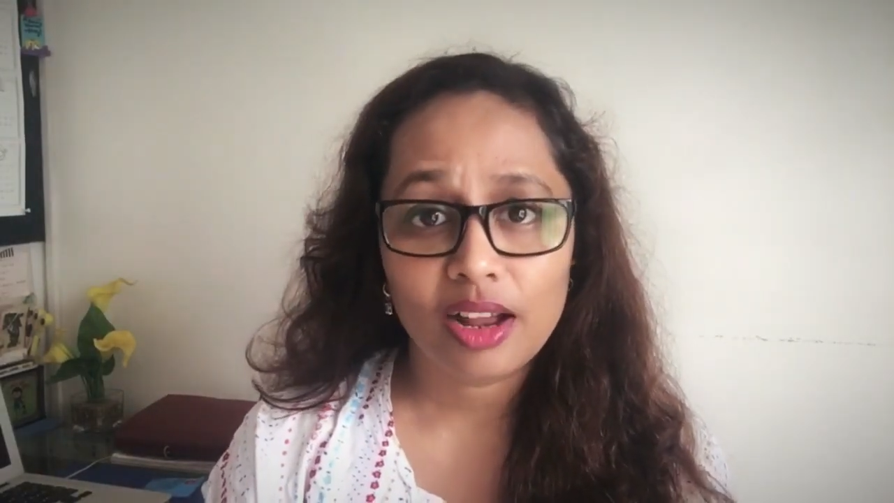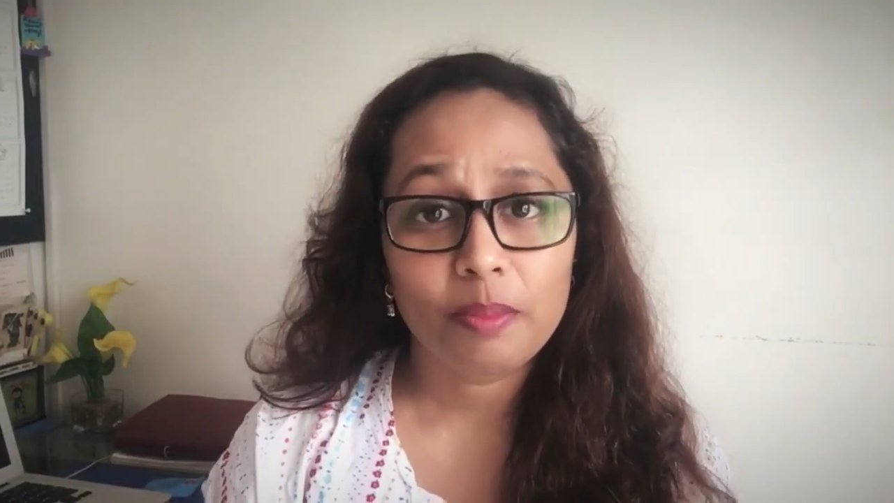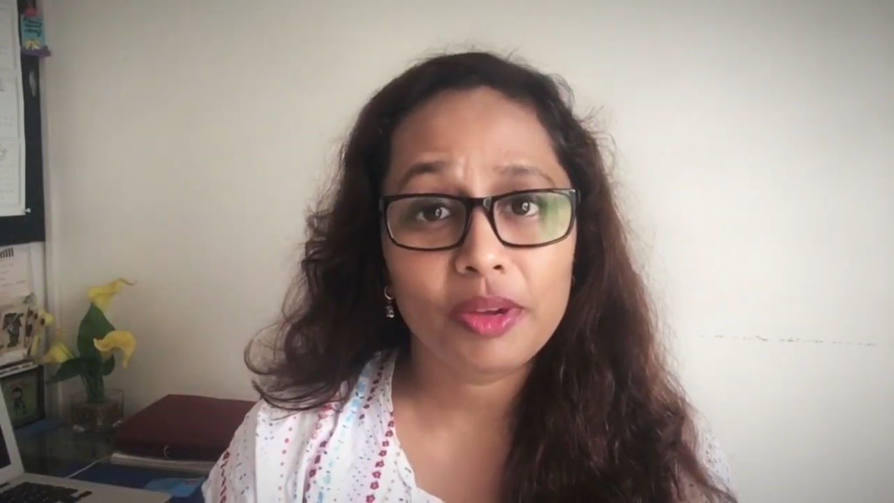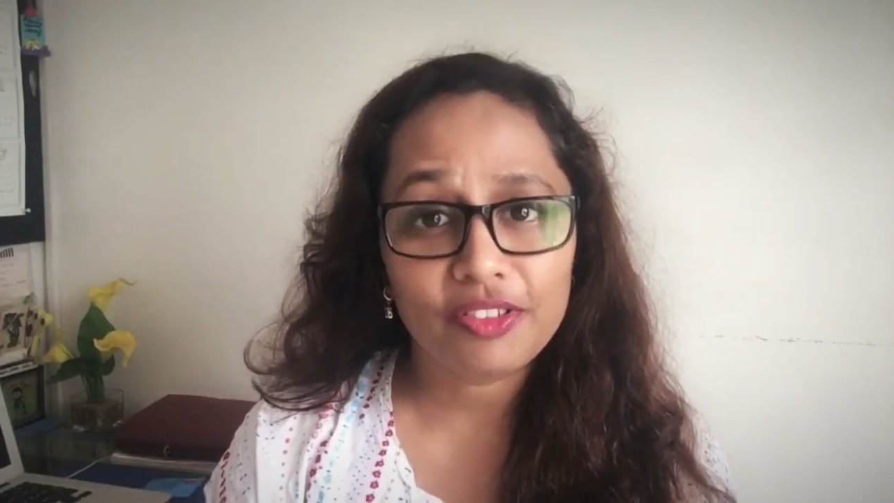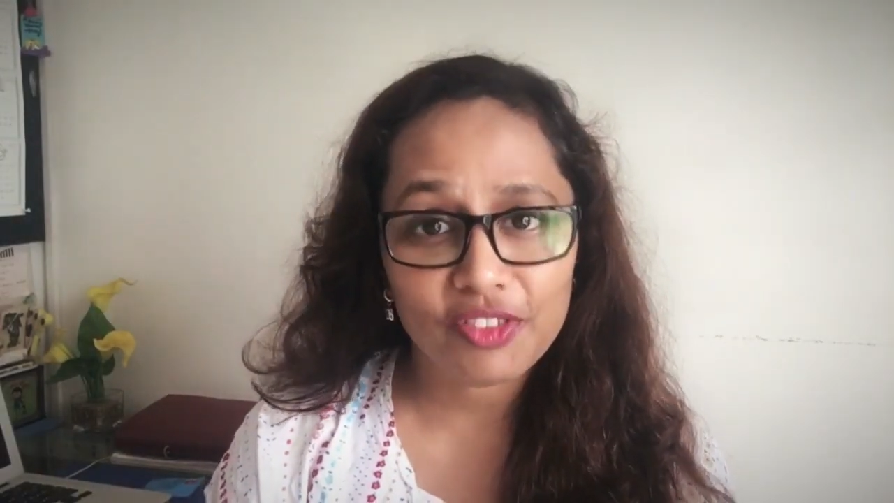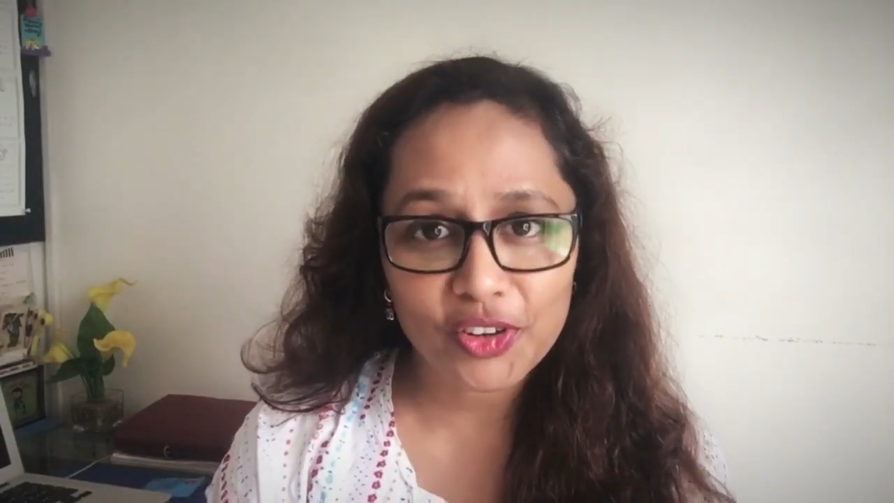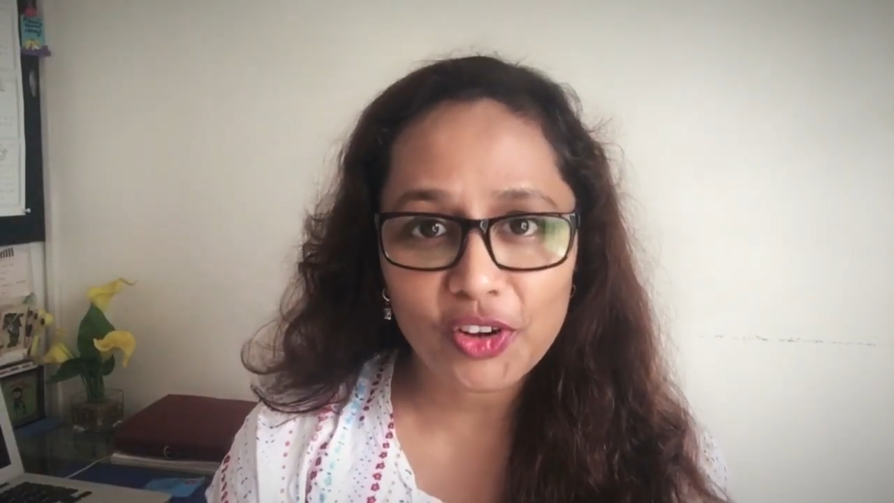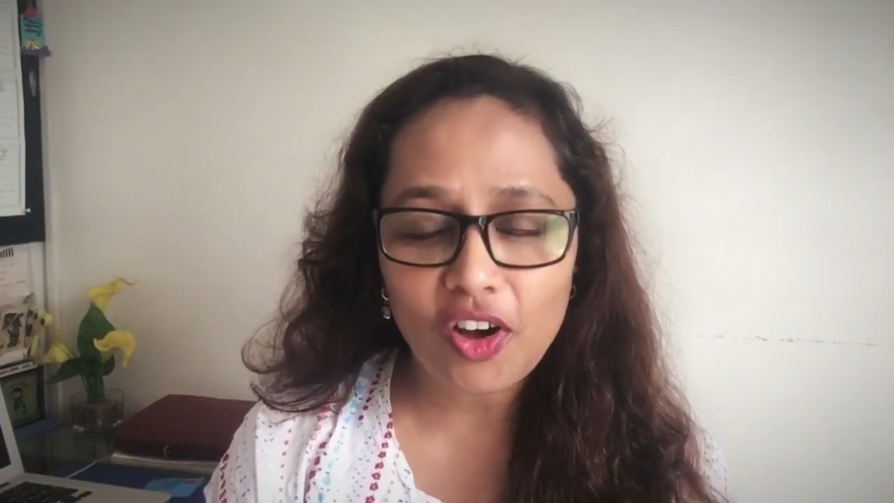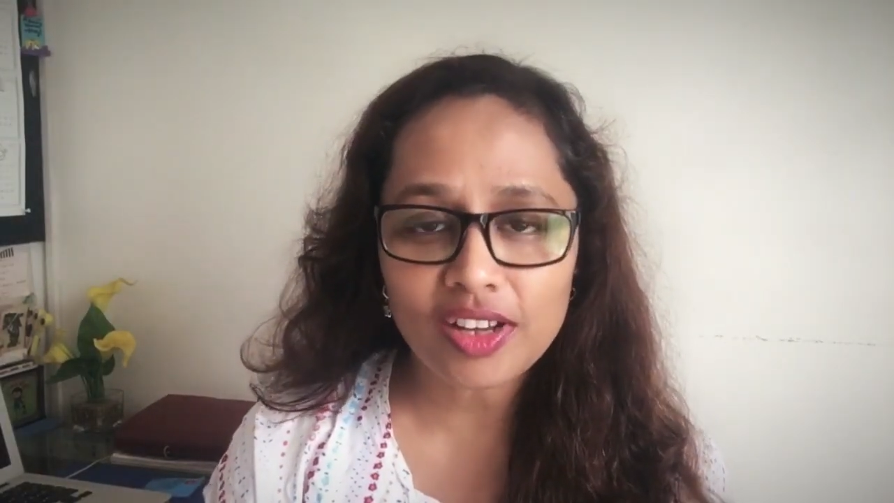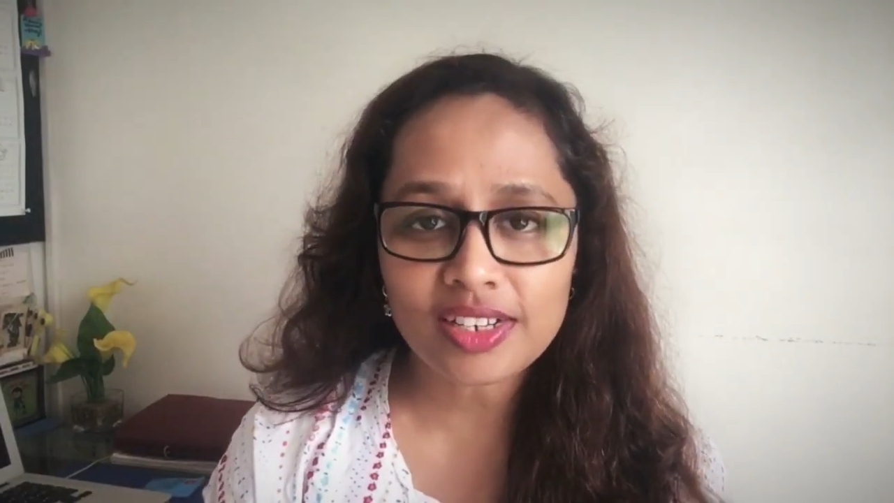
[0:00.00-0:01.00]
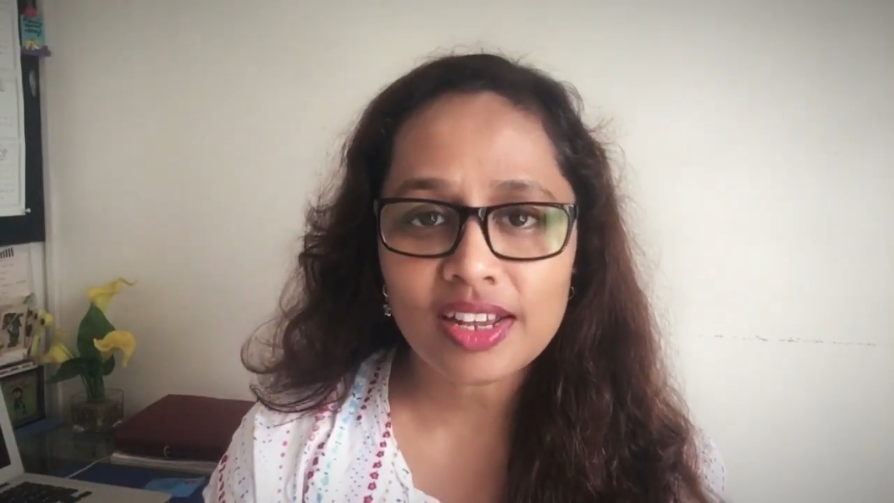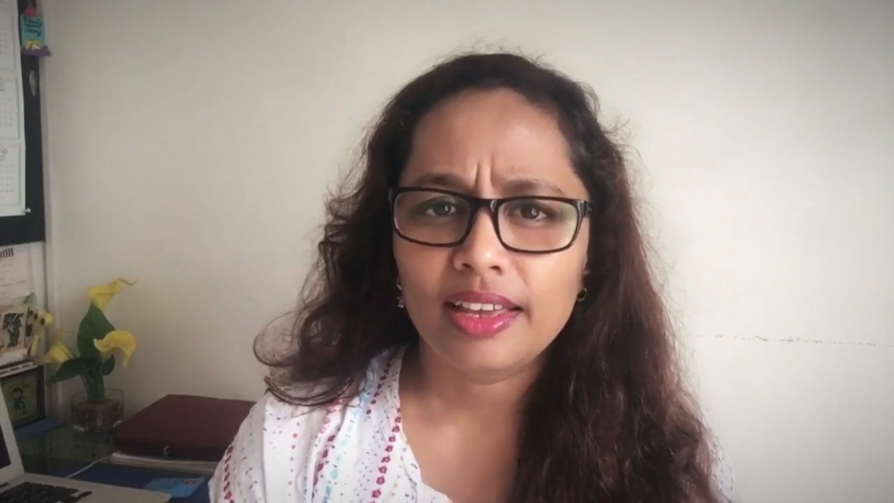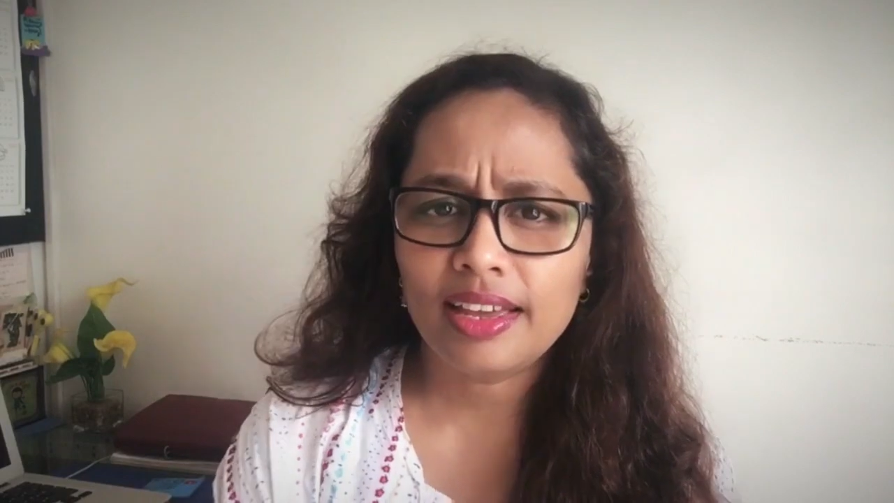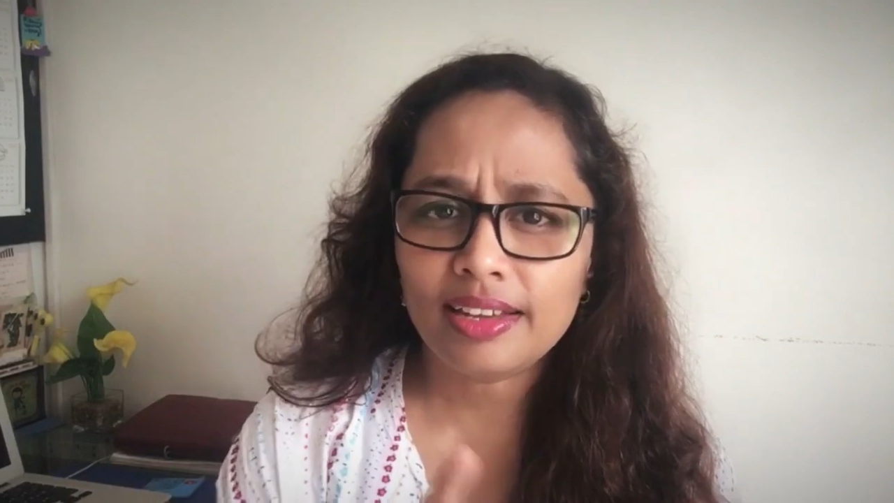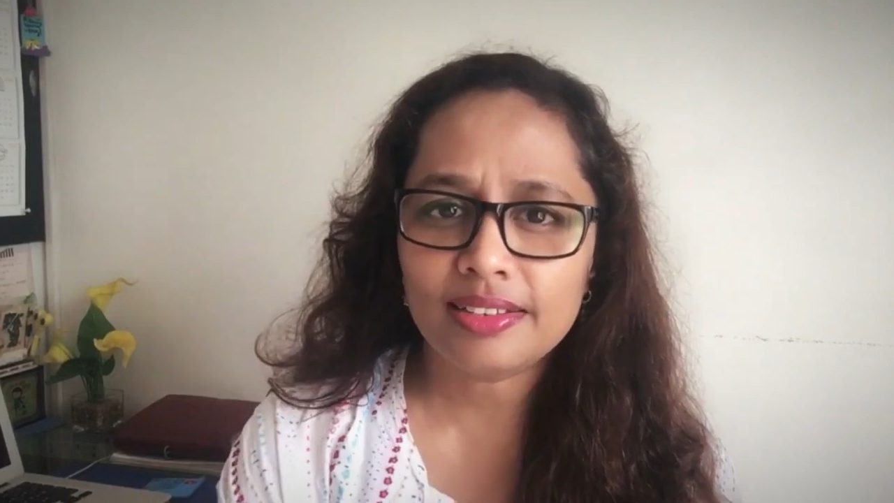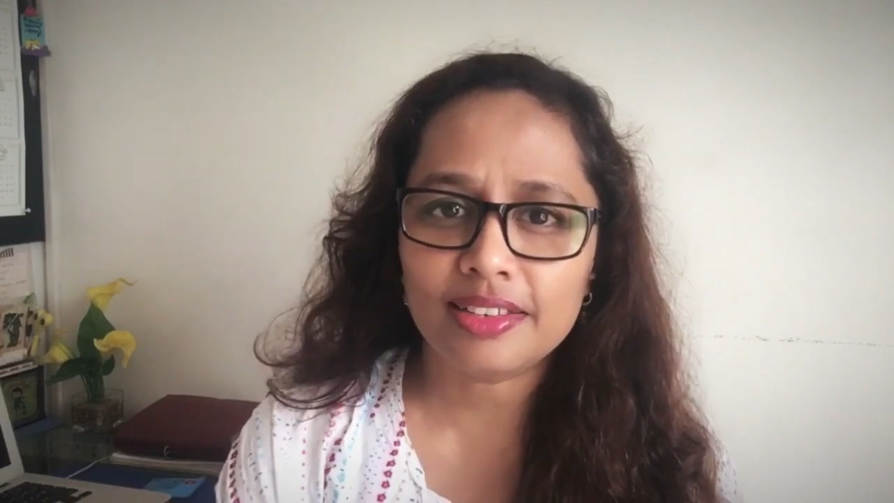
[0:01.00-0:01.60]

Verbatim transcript: But if you're not, here is a